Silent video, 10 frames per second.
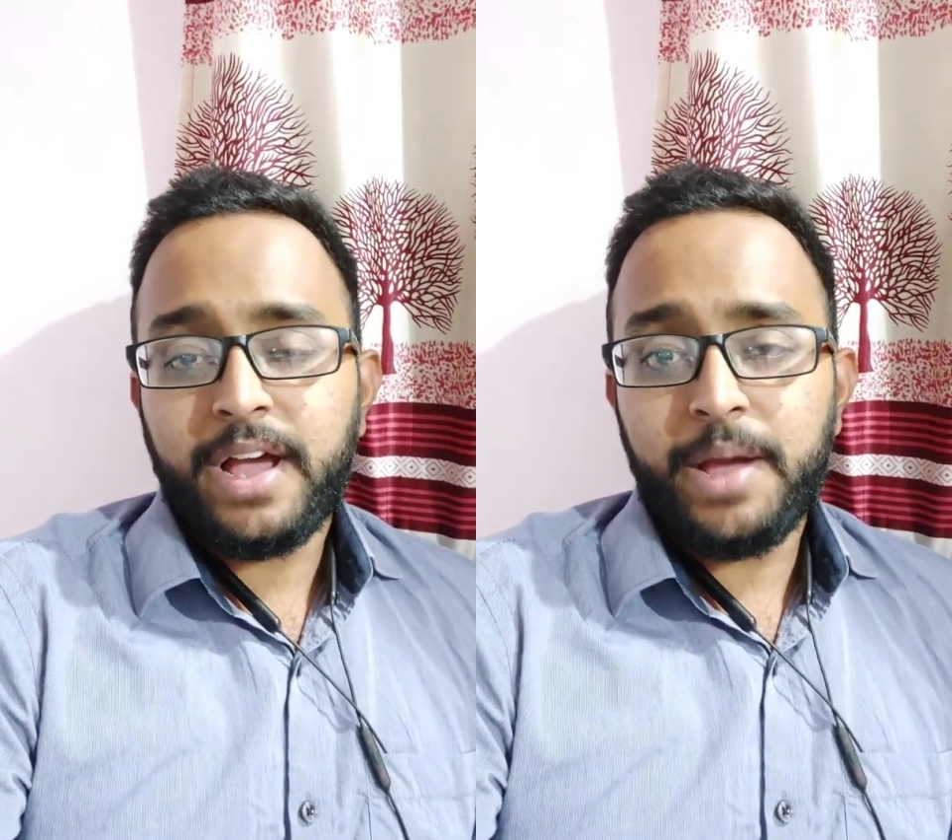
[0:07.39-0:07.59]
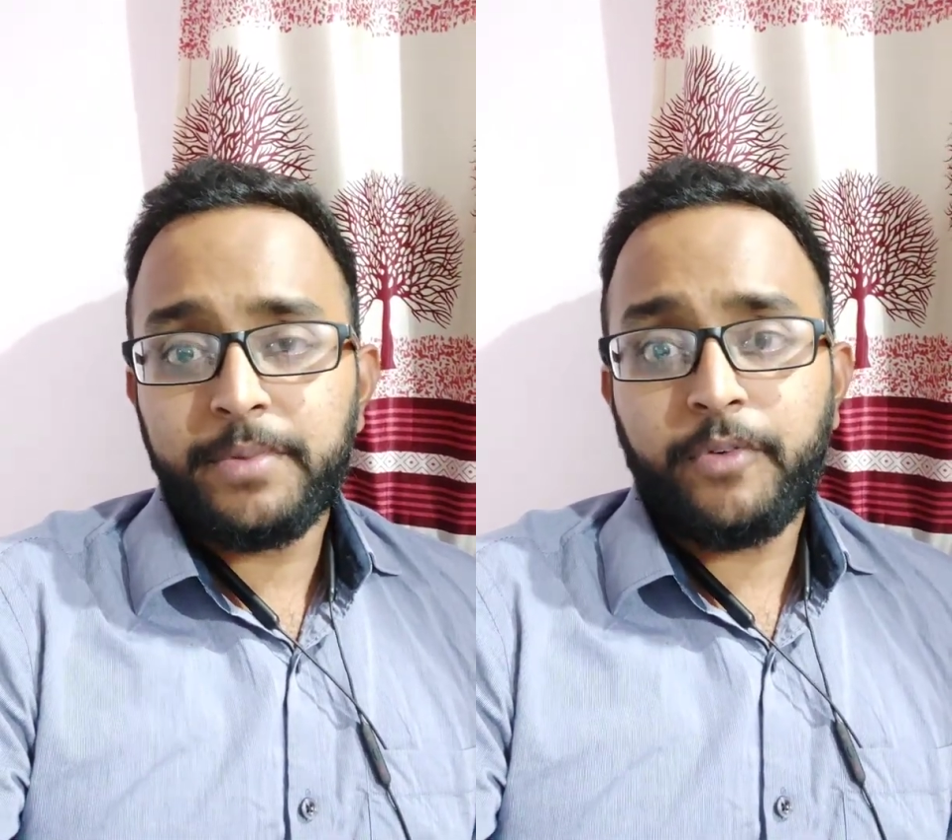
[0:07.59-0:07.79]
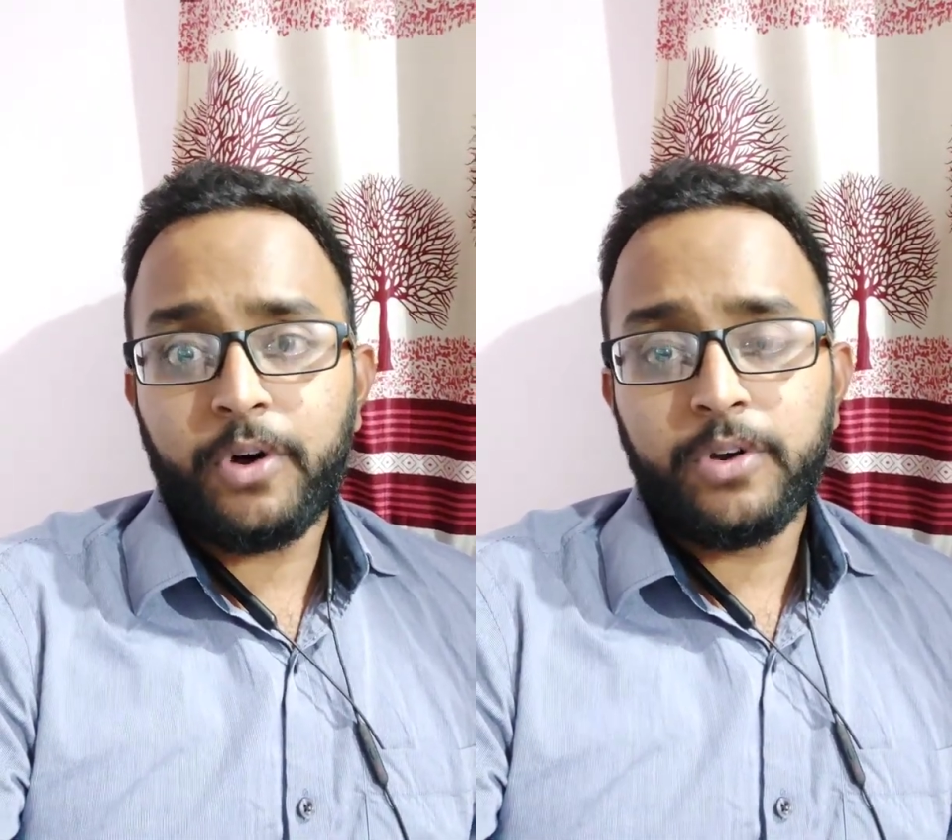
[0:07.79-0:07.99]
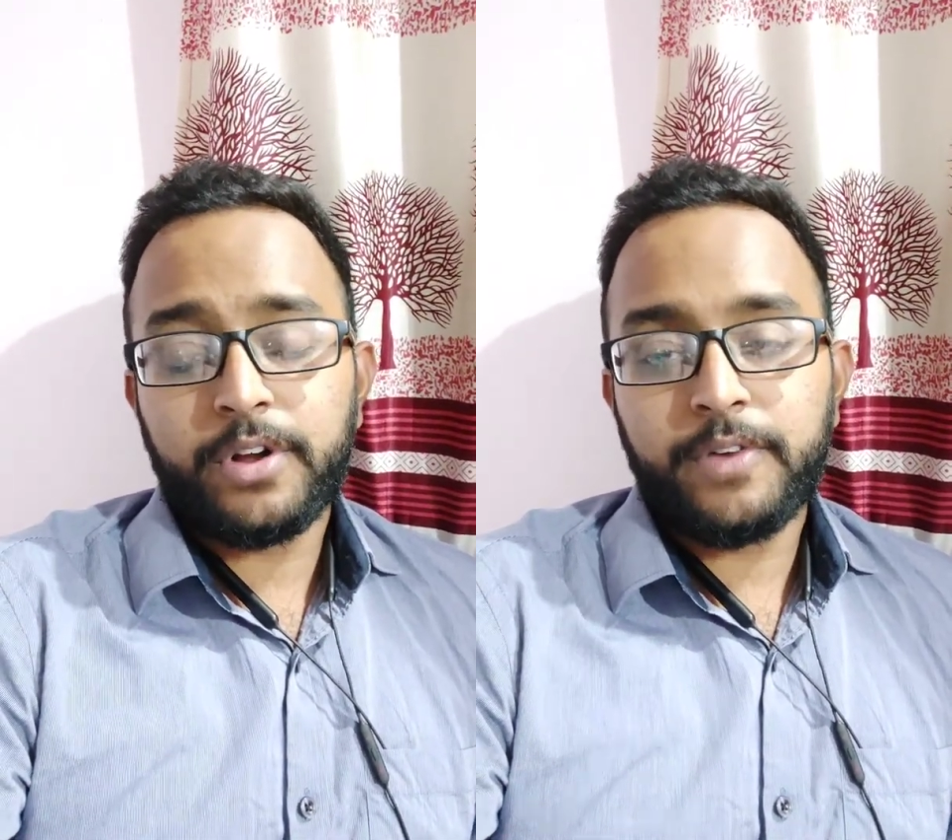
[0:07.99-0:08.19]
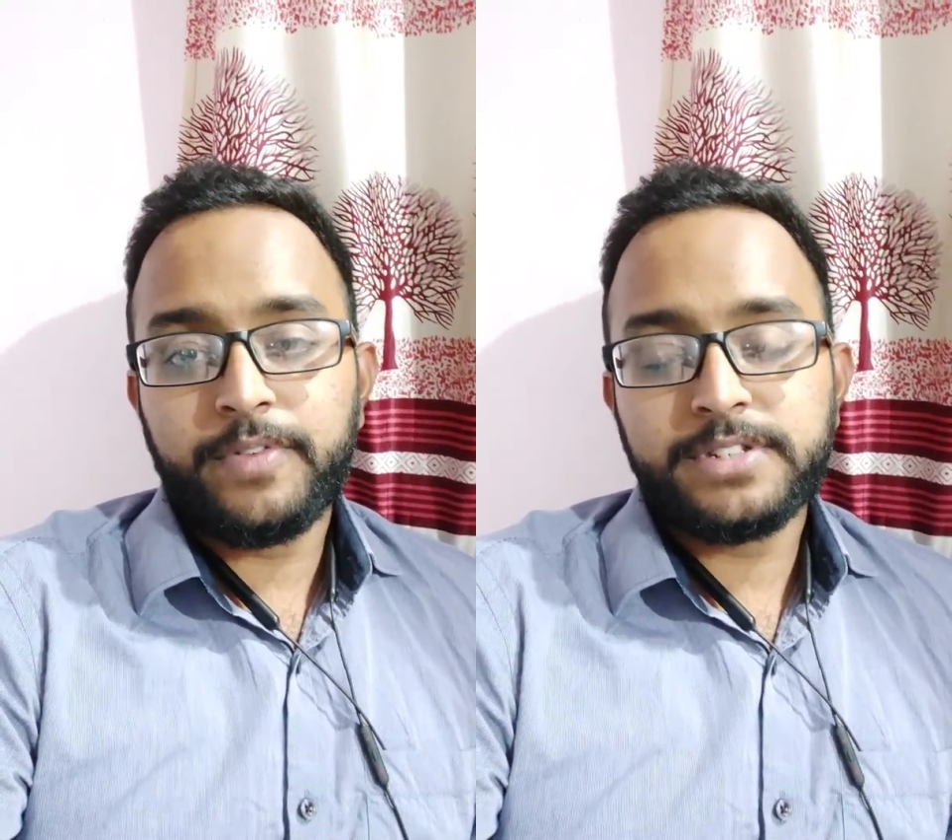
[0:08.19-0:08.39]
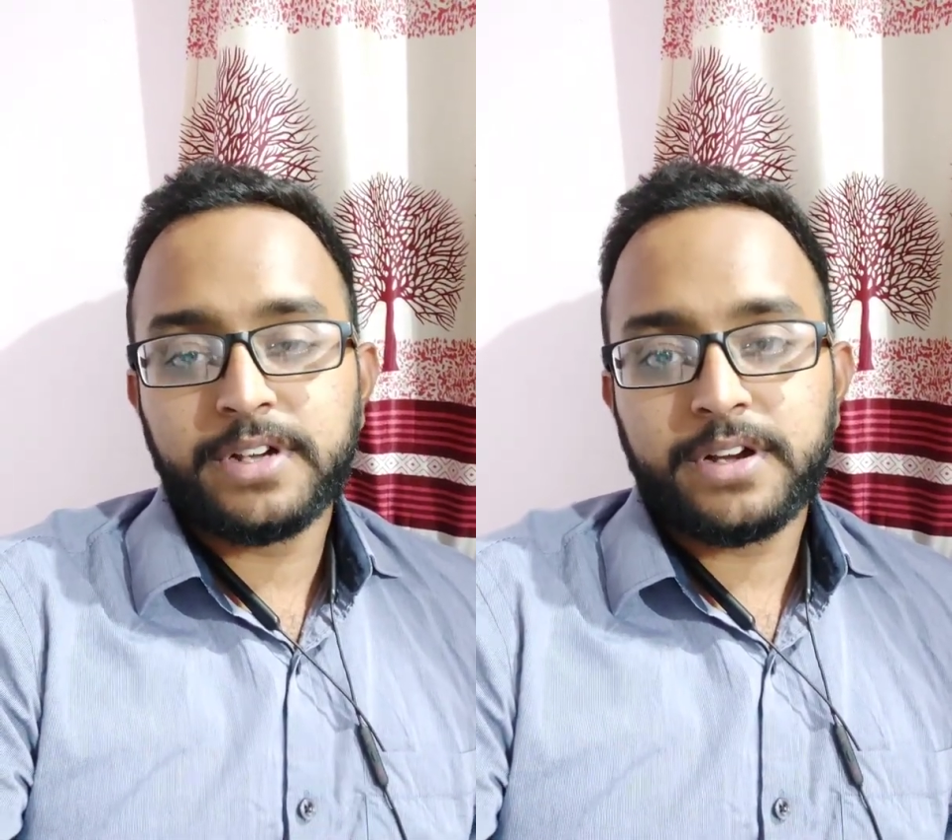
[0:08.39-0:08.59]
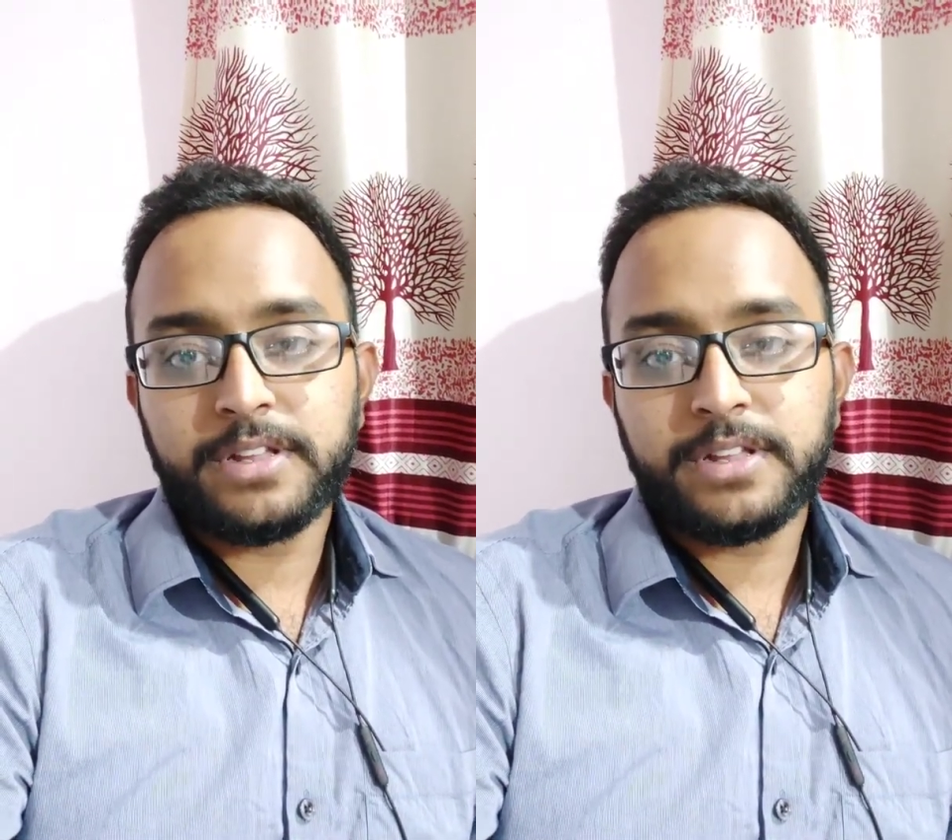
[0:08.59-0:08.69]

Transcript: I am a follower of Nisarg